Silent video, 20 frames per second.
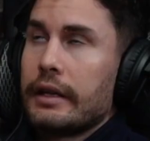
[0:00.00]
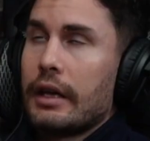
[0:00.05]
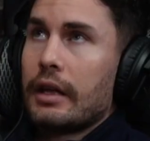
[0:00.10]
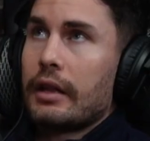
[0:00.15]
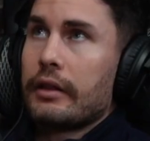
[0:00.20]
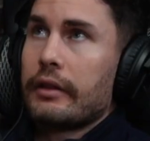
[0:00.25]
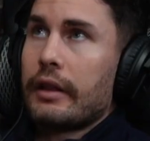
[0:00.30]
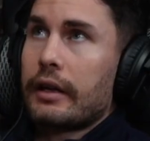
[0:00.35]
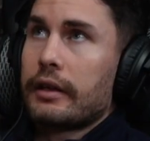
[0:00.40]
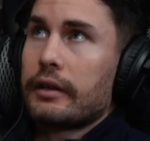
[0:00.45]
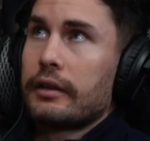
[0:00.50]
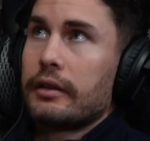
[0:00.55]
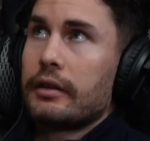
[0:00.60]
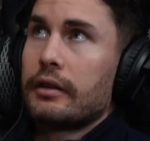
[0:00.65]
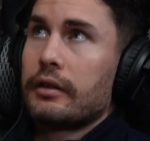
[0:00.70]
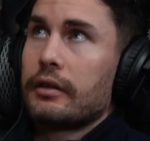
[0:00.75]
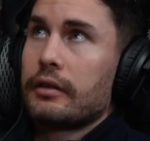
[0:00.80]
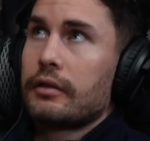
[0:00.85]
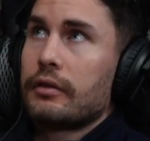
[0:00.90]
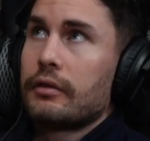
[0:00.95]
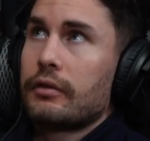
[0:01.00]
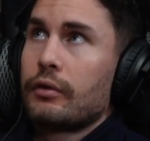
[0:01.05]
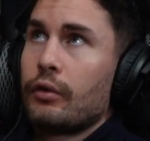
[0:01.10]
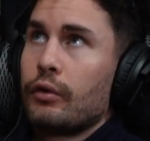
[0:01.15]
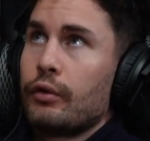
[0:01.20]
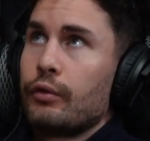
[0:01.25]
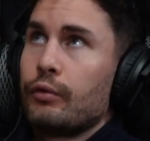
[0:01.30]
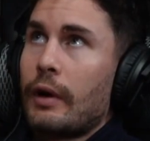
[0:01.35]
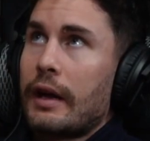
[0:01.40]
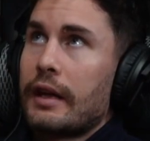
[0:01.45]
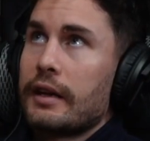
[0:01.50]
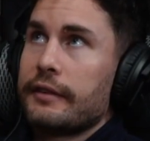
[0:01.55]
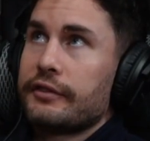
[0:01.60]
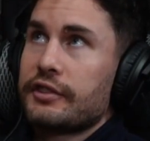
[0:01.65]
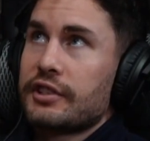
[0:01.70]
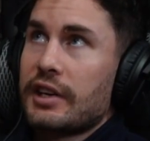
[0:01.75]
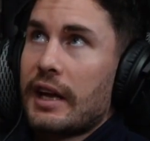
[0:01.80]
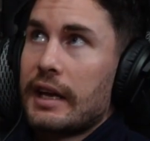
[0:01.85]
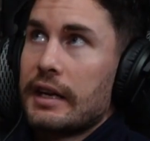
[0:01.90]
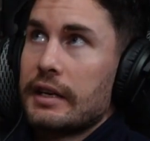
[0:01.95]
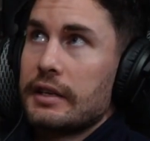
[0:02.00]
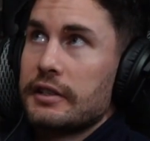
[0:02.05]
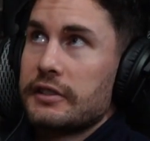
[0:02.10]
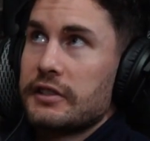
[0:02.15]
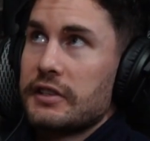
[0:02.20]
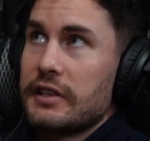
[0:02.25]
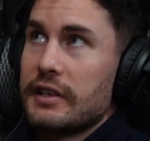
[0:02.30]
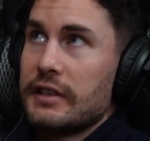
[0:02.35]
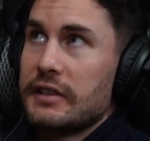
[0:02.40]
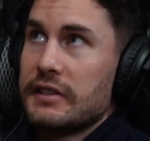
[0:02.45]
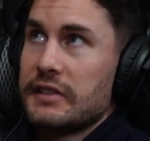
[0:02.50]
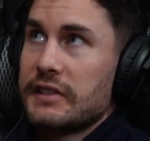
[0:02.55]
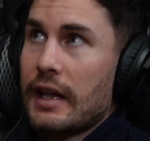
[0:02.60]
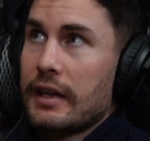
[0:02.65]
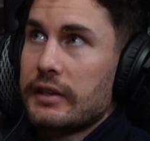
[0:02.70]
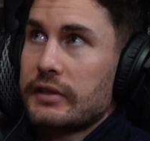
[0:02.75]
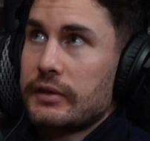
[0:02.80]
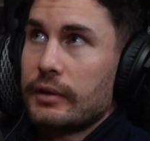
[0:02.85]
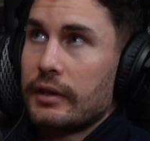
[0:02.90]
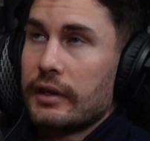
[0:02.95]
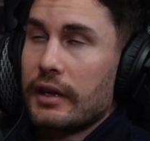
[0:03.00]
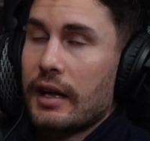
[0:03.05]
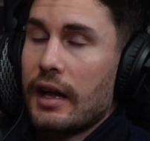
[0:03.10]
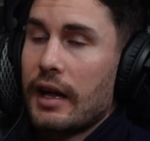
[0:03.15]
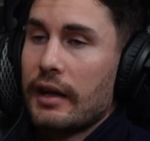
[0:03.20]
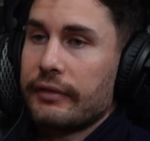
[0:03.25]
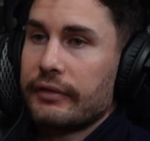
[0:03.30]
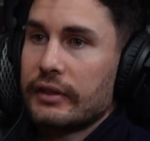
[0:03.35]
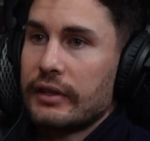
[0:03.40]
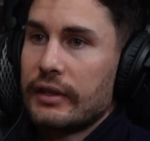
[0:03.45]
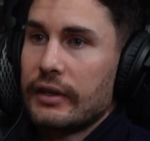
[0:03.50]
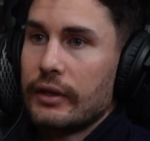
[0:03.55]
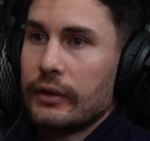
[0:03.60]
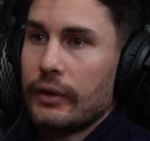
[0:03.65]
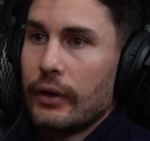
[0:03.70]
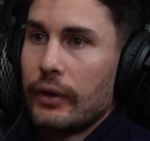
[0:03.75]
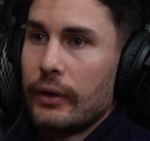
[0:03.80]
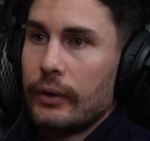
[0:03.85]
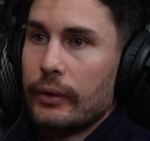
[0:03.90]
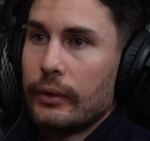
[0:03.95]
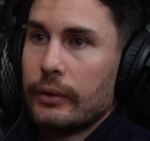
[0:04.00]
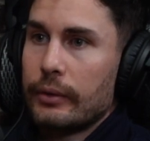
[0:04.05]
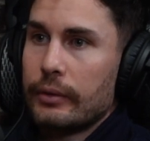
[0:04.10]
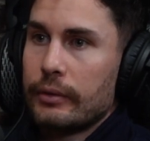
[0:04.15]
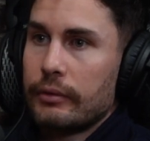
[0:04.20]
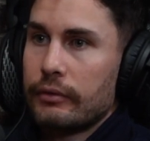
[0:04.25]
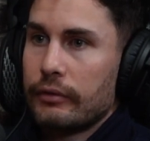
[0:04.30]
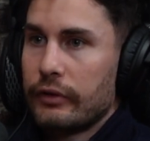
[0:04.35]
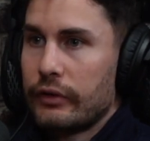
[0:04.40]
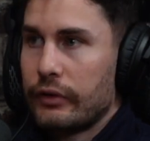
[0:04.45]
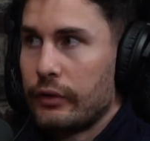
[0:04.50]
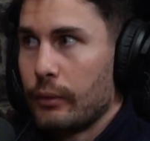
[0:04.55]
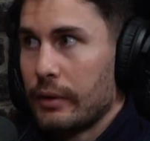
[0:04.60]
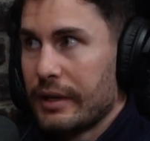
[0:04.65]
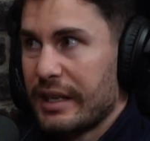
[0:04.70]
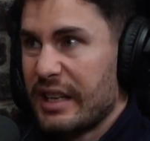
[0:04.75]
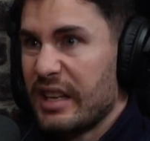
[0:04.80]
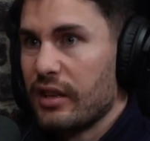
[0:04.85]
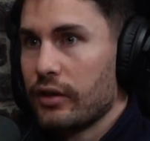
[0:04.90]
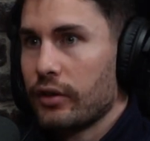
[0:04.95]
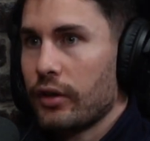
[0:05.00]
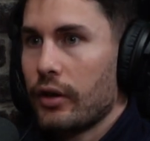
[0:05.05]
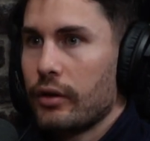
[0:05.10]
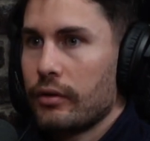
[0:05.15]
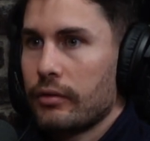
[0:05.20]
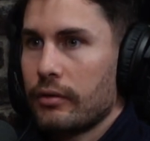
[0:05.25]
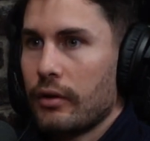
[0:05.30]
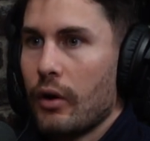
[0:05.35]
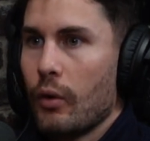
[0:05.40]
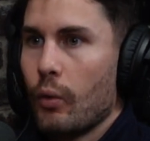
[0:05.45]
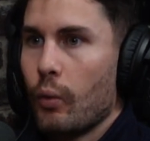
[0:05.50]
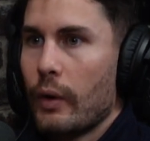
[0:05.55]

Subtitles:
Yeah, like a good rate of change is that sort of half a kilo to a kilo a